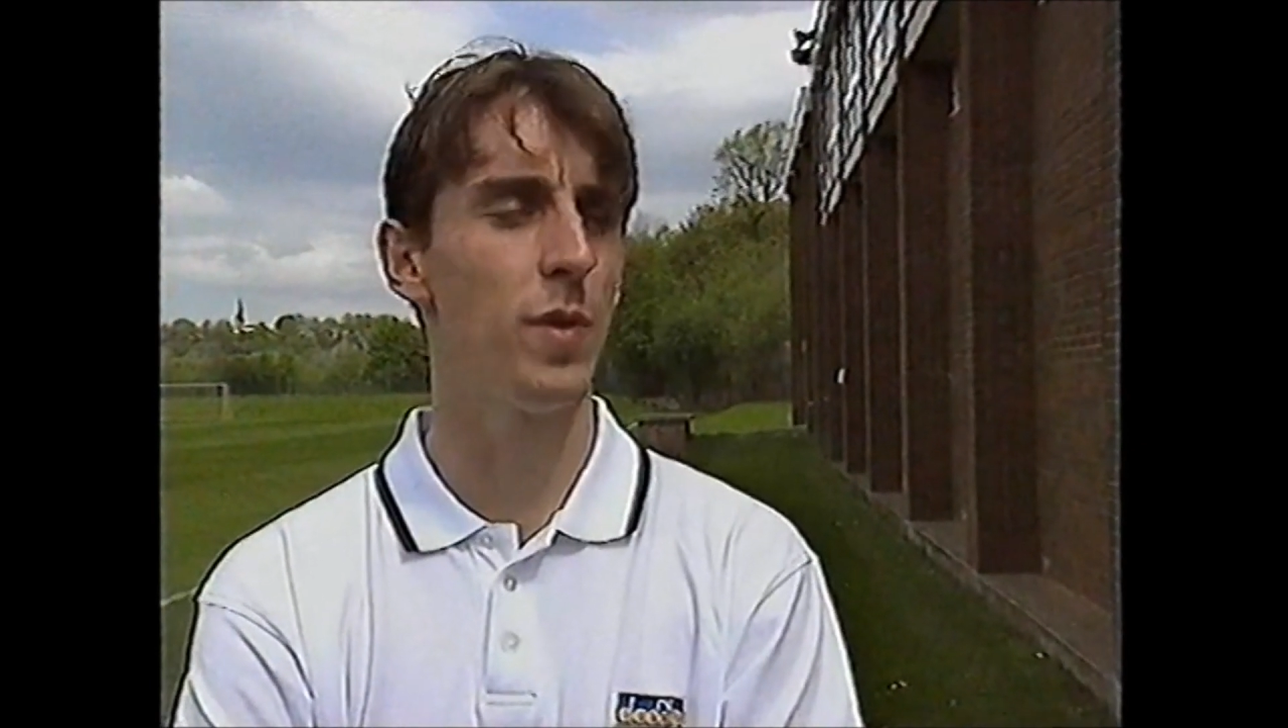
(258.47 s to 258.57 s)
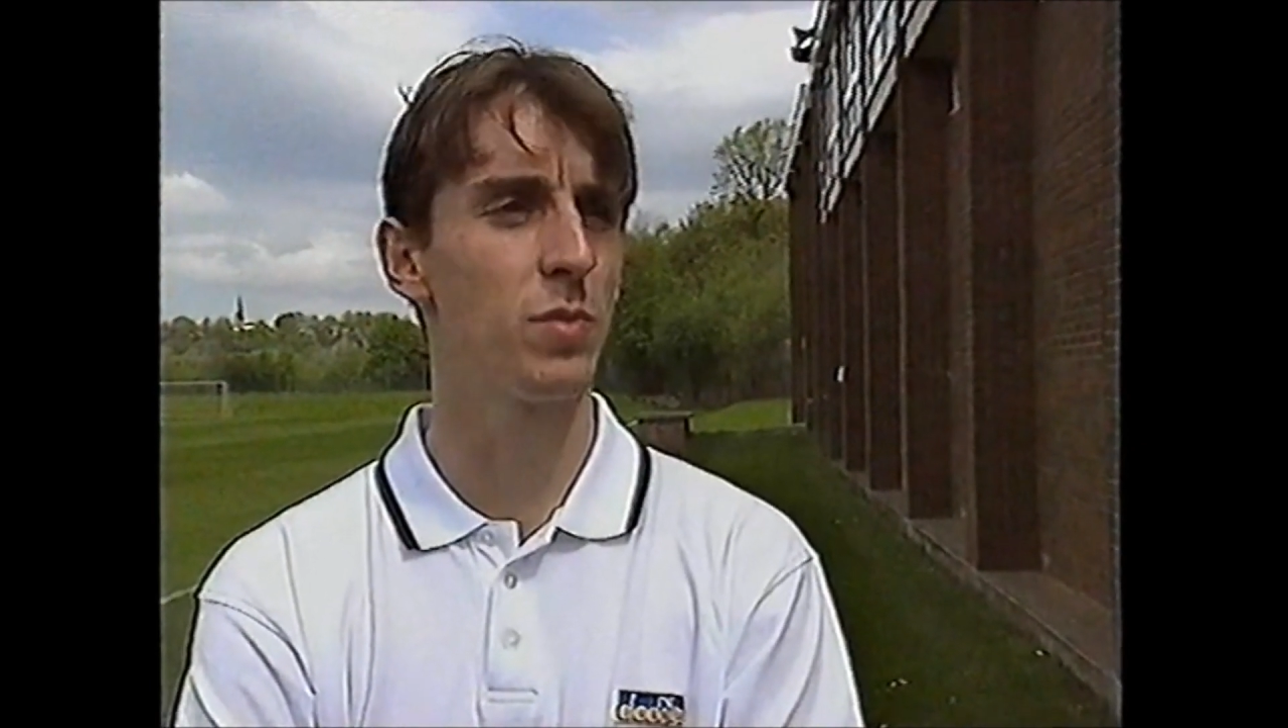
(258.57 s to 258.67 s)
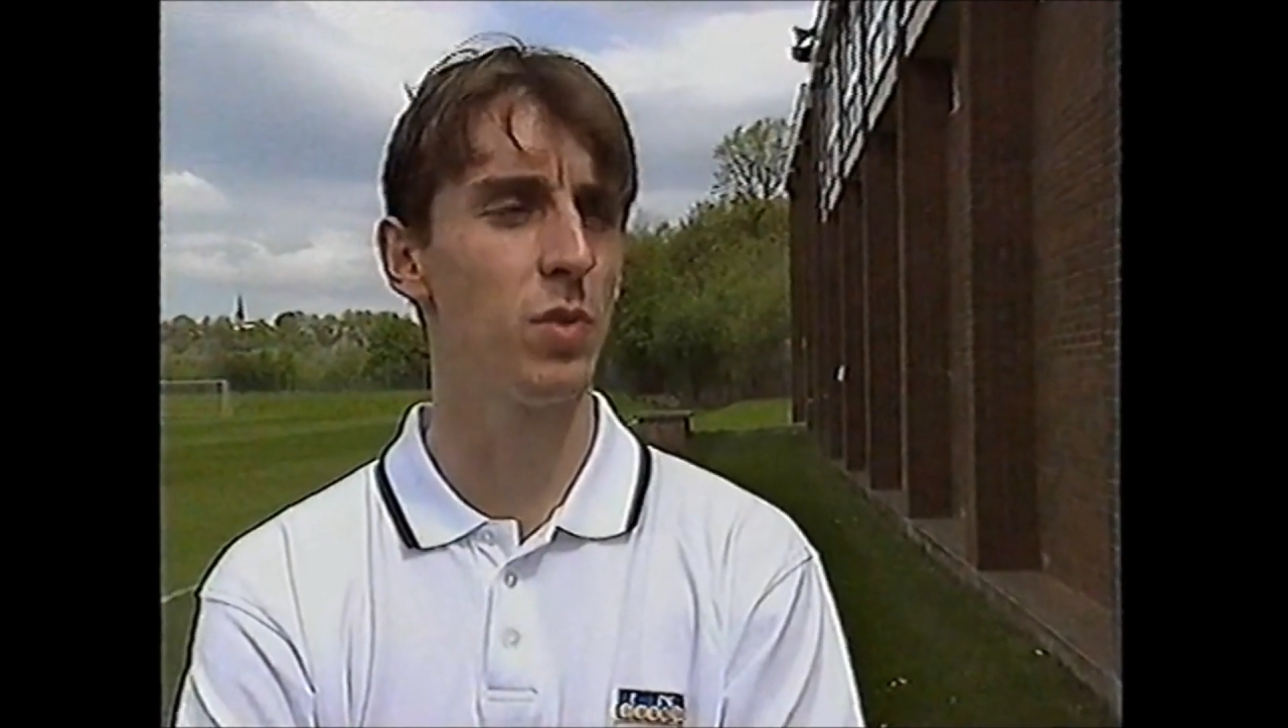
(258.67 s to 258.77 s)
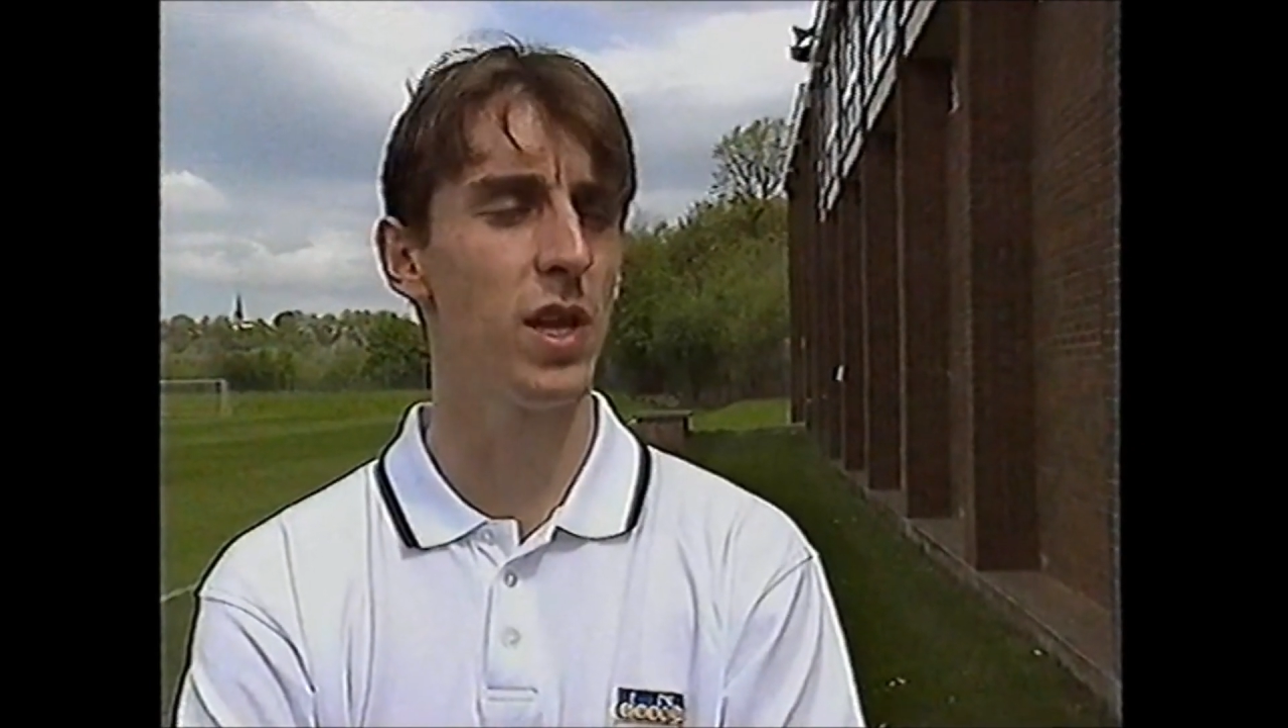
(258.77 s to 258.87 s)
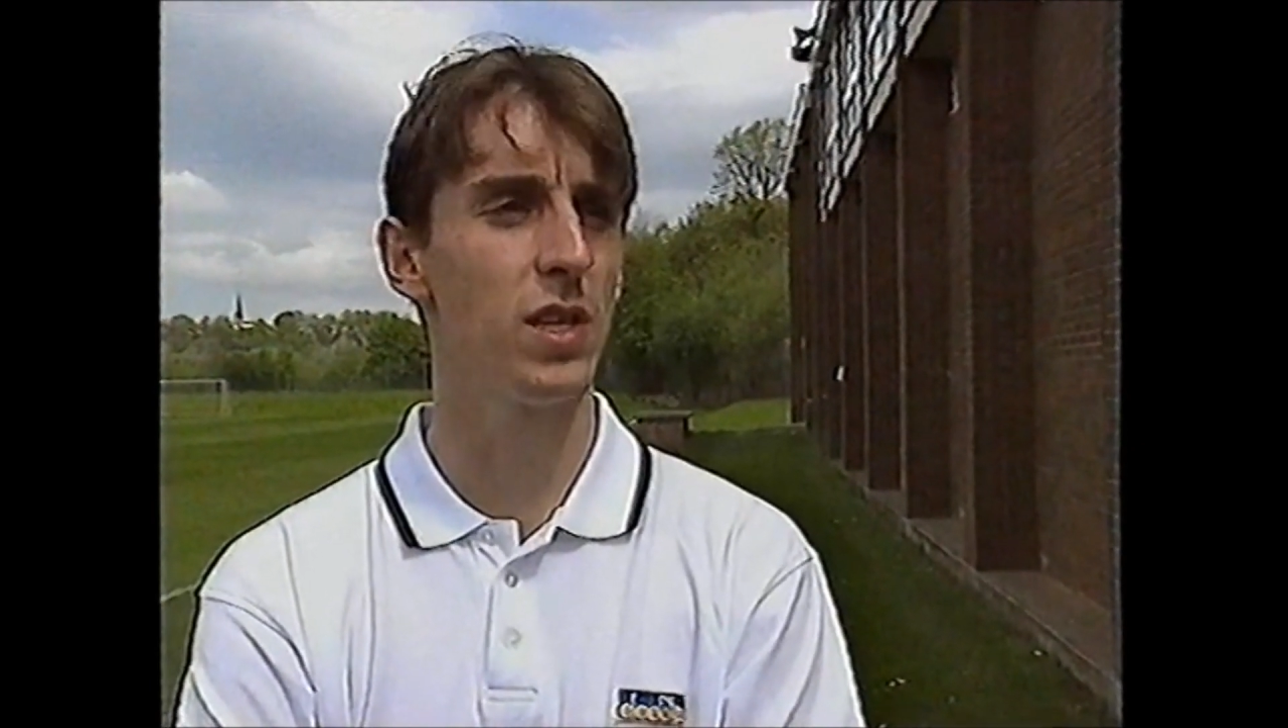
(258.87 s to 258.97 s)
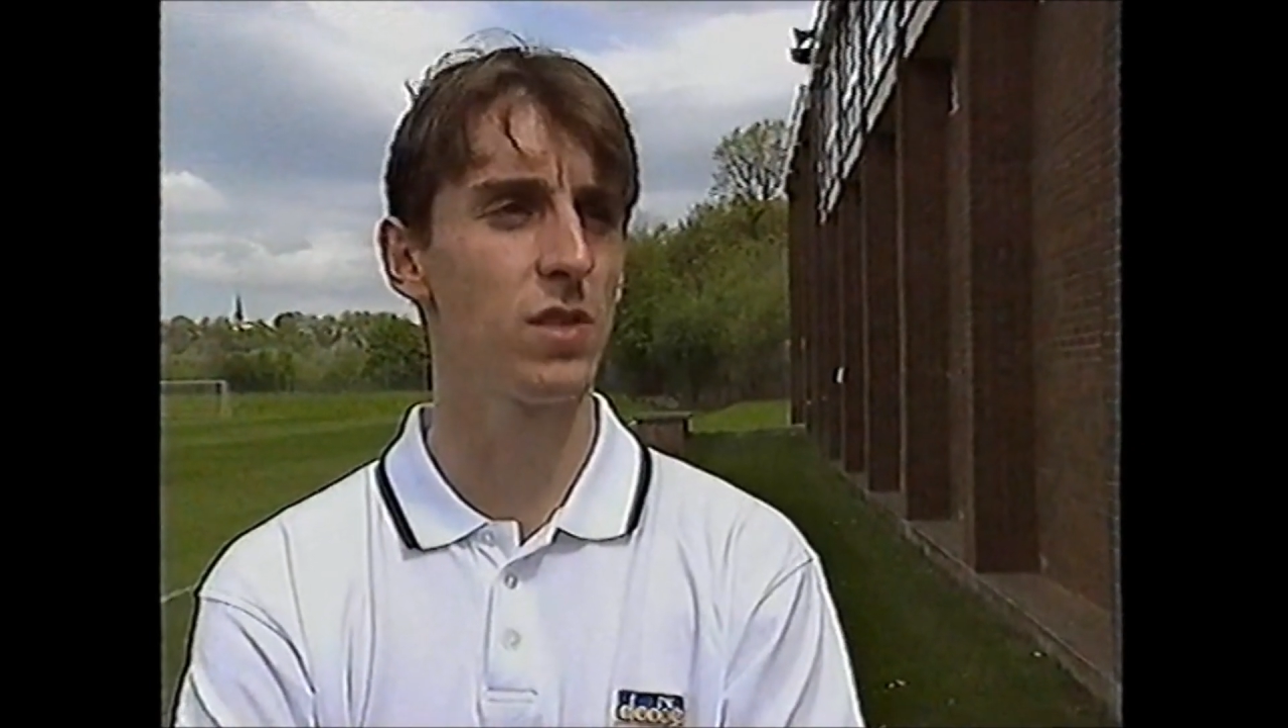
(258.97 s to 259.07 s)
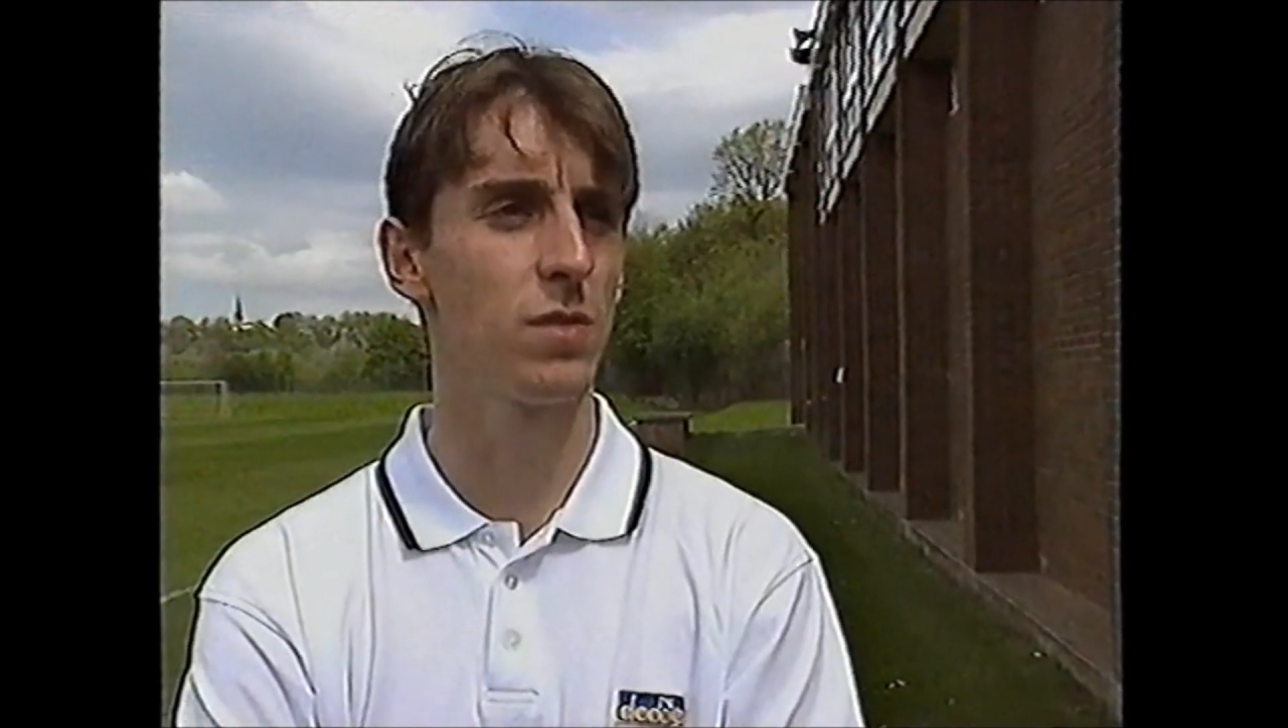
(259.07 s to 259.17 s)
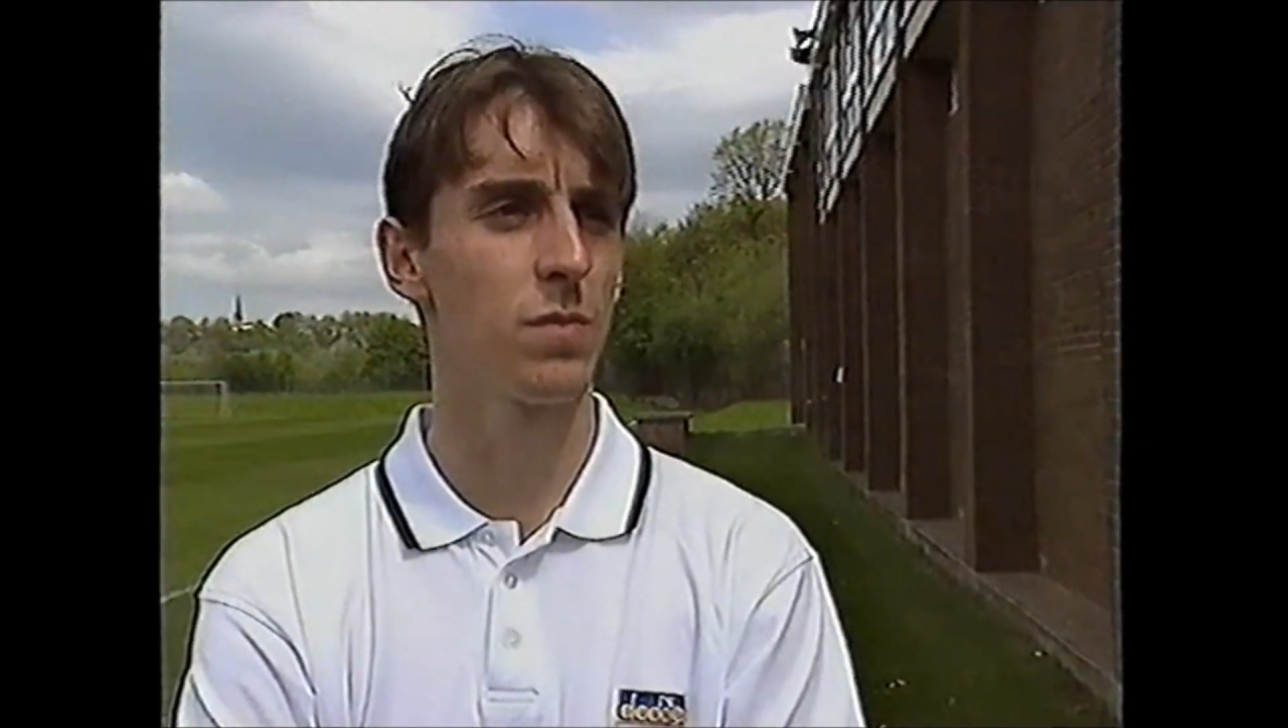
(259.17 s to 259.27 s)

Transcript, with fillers: best players.